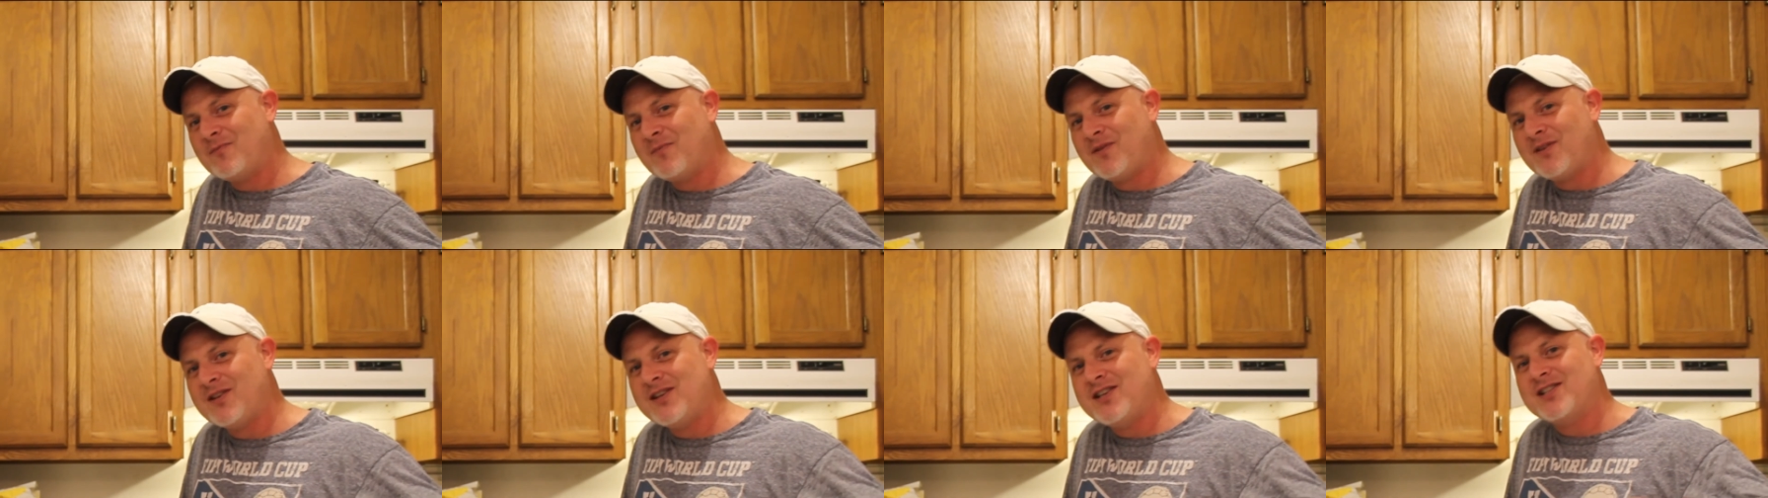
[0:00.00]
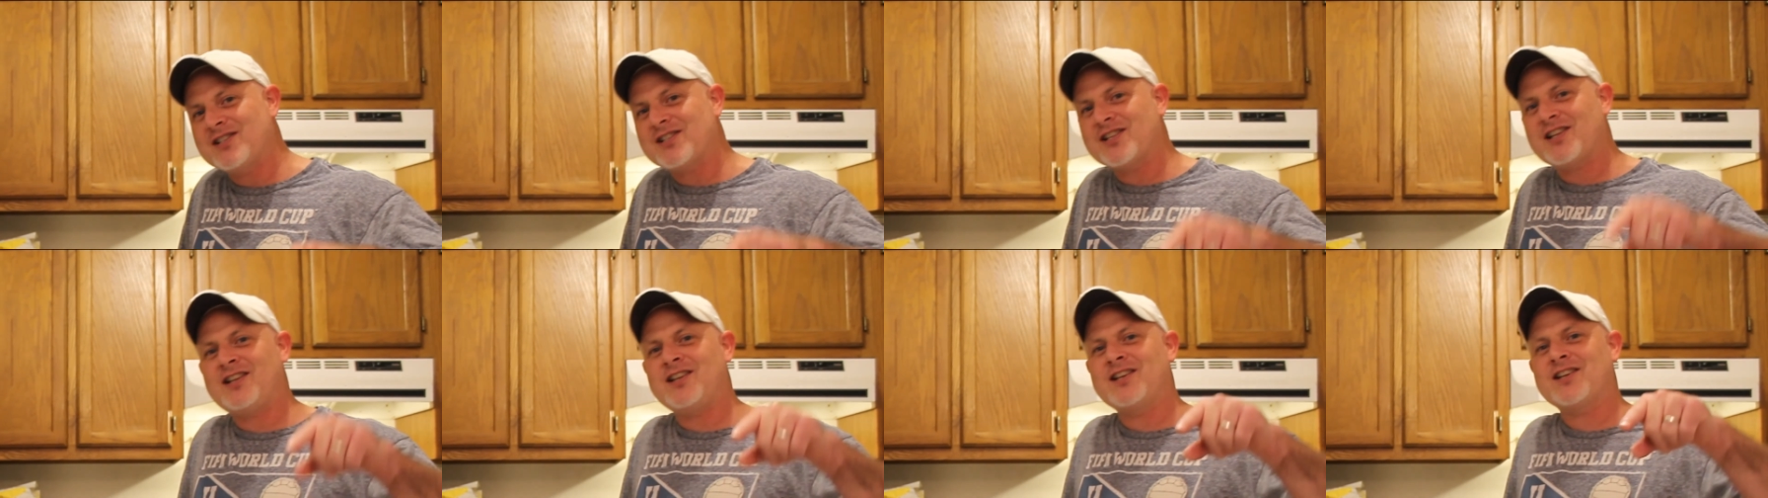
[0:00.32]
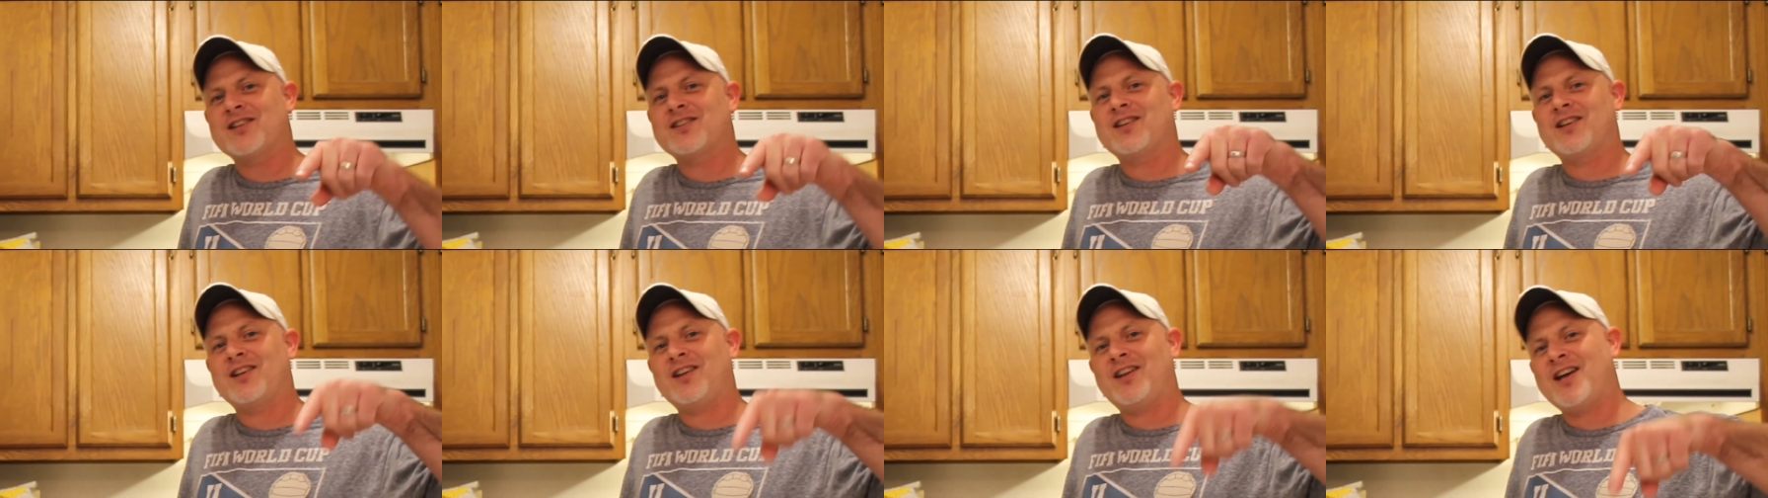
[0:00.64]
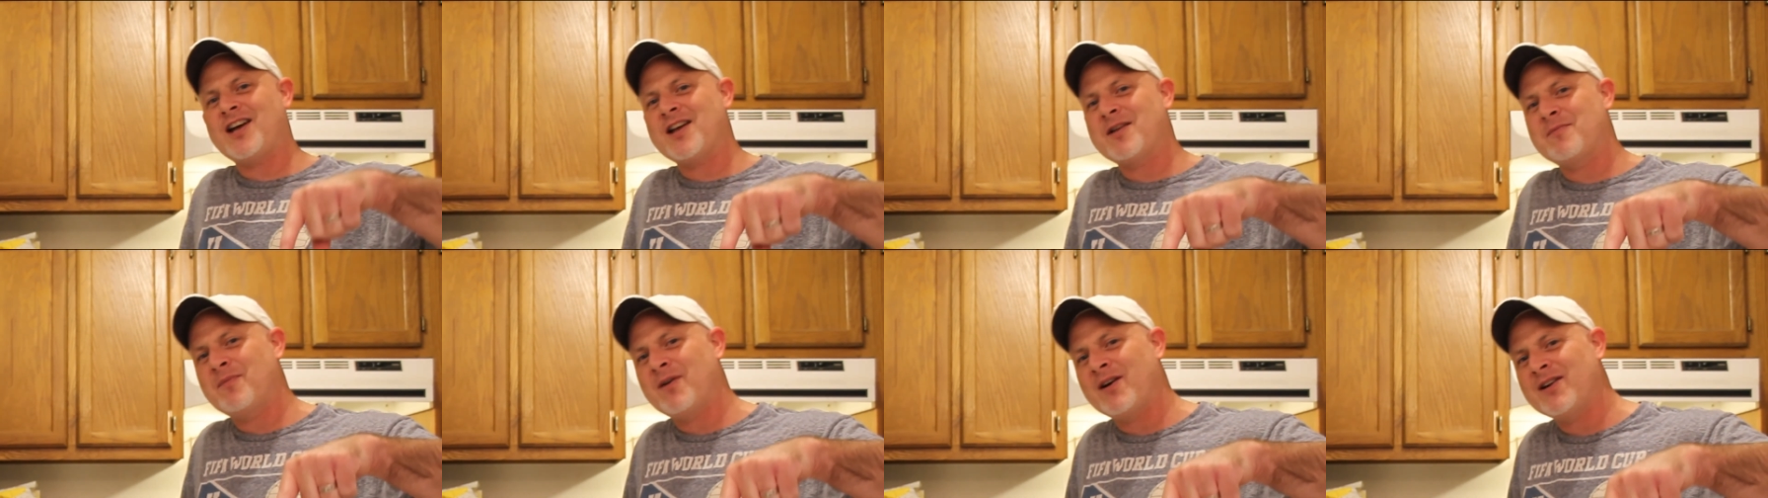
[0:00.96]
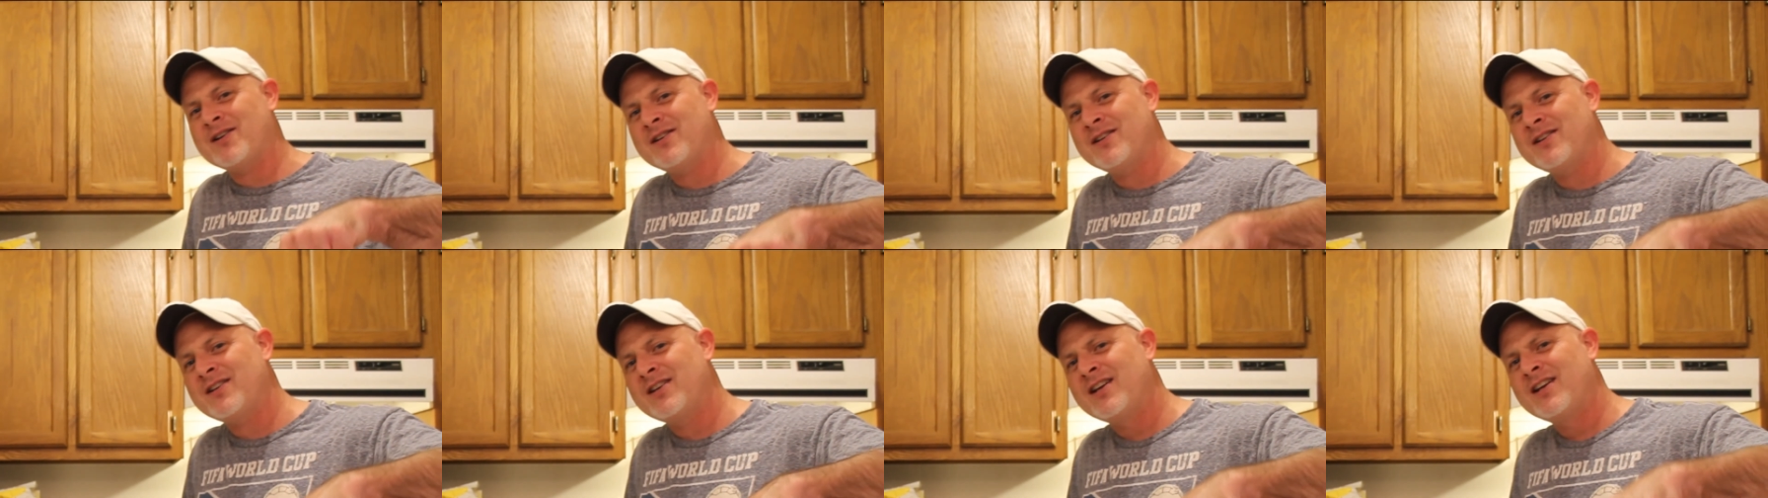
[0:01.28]
please click the like
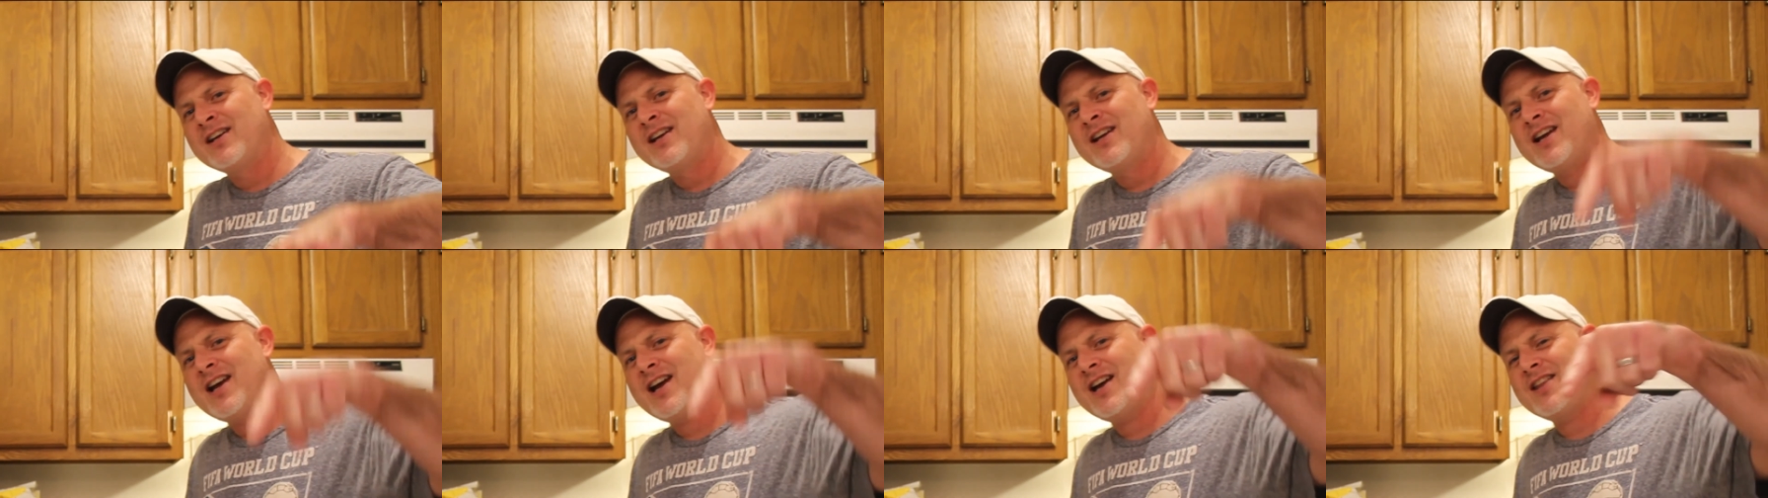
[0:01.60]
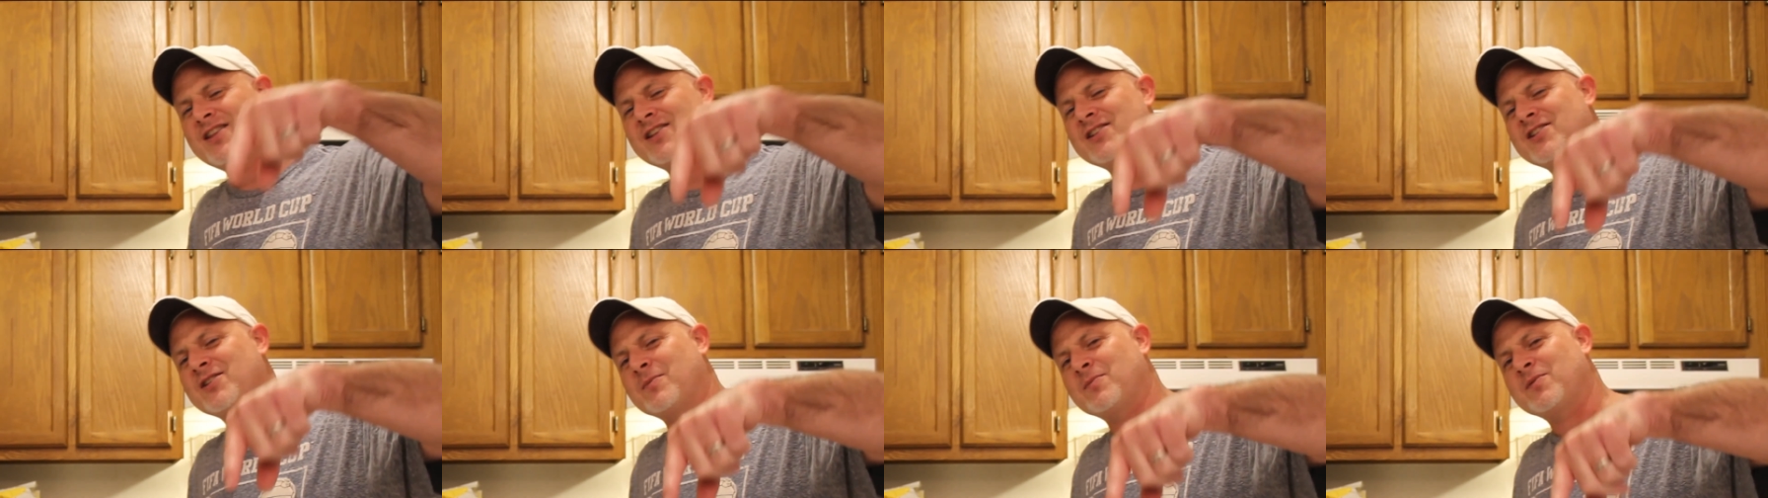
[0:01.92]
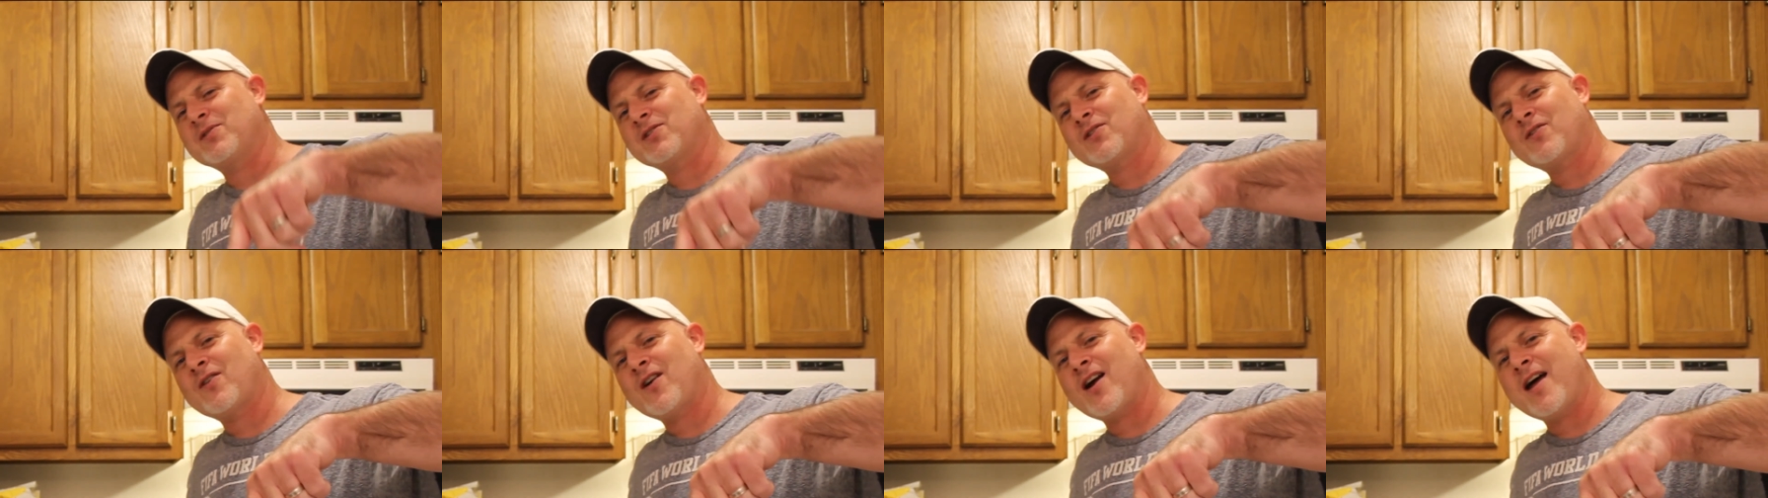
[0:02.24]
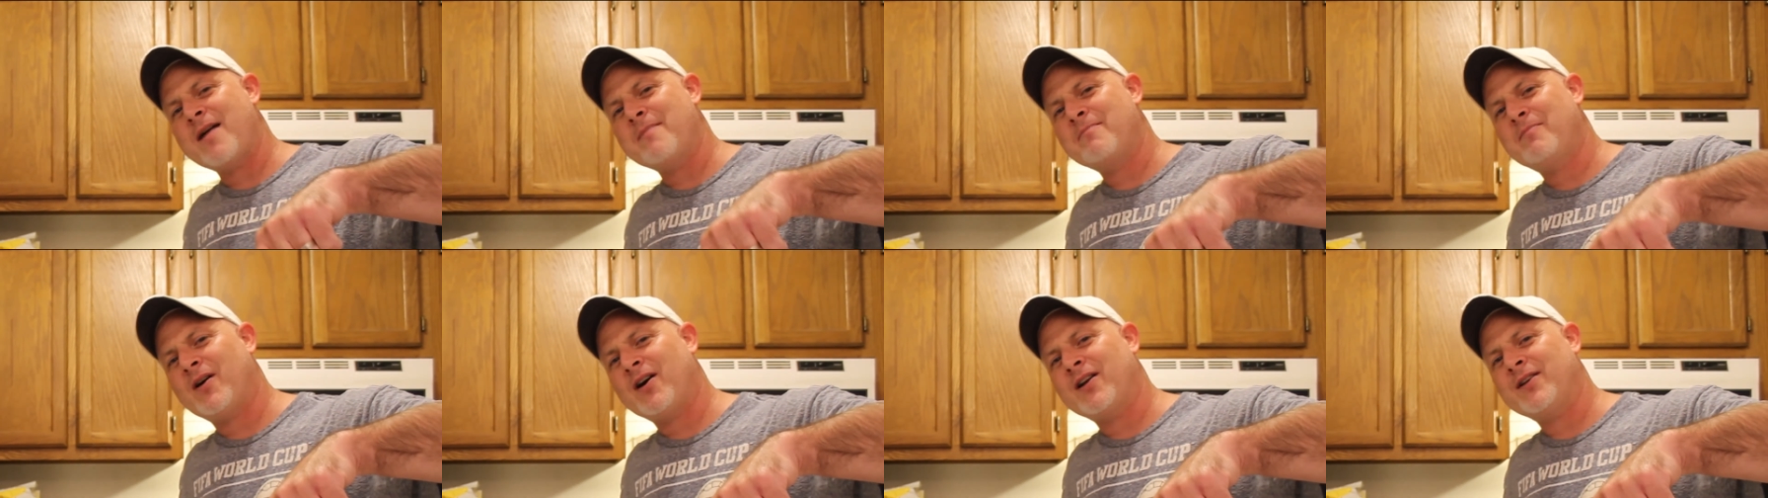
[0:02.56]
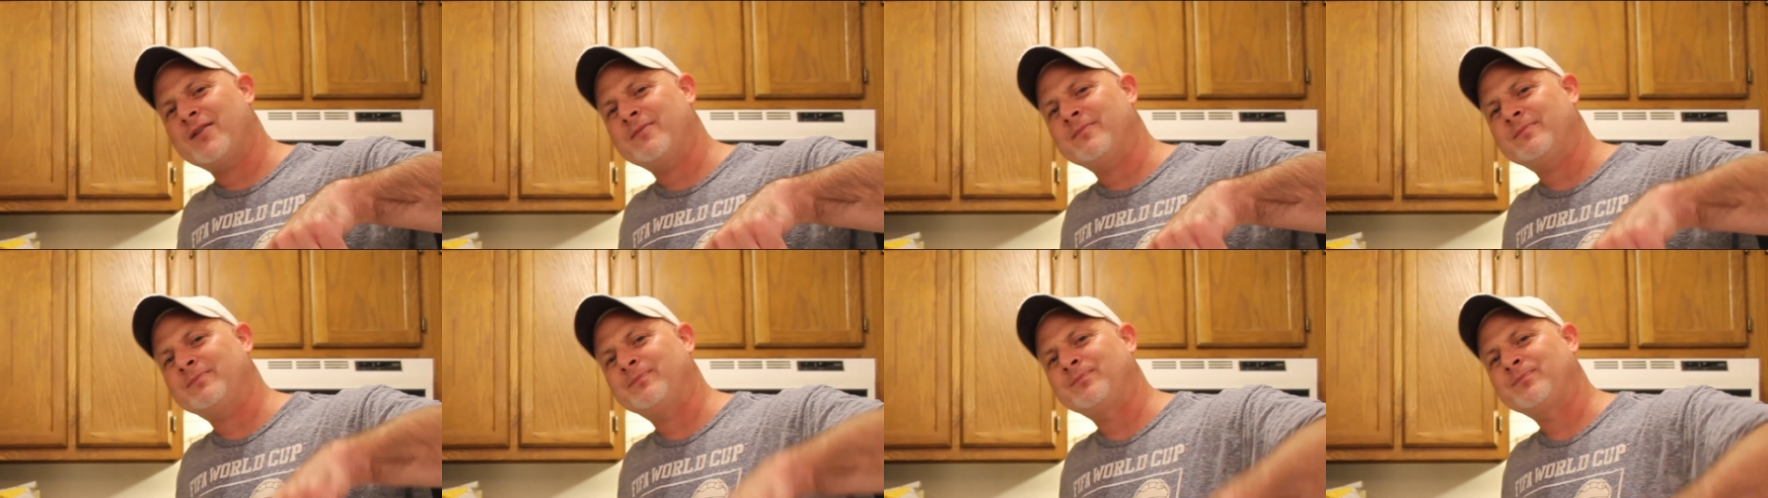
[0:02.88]
button and the subscribe
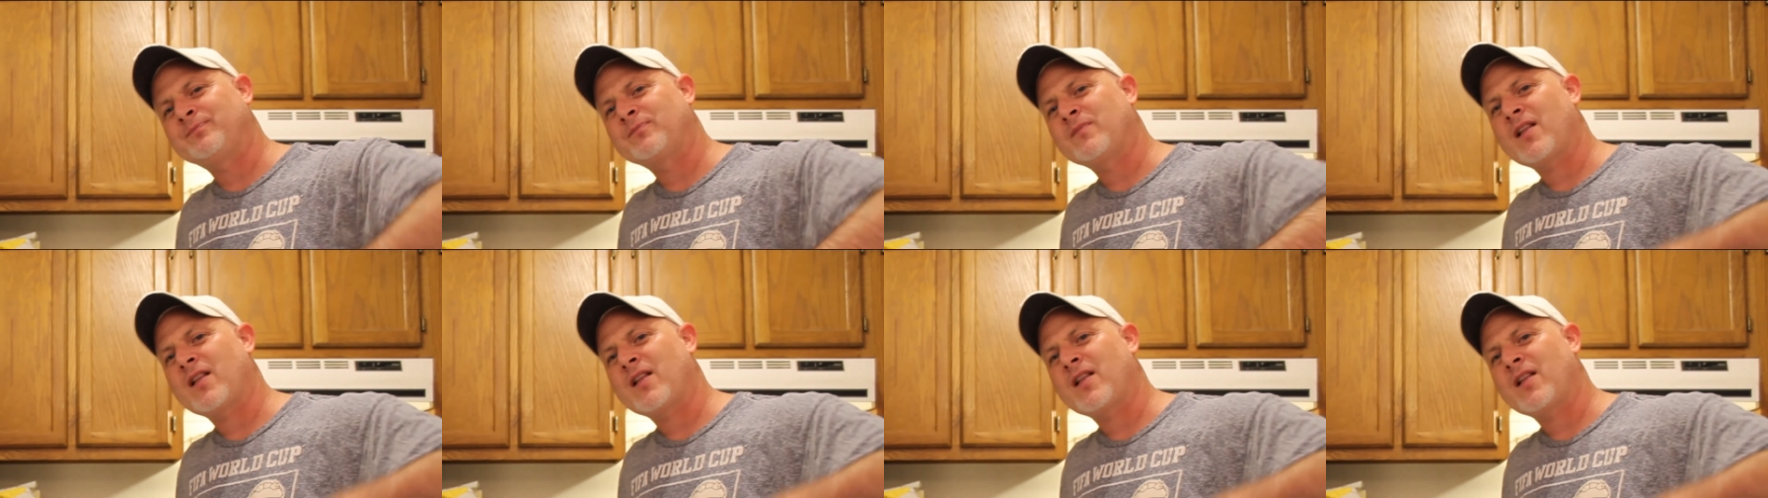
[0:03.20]
button,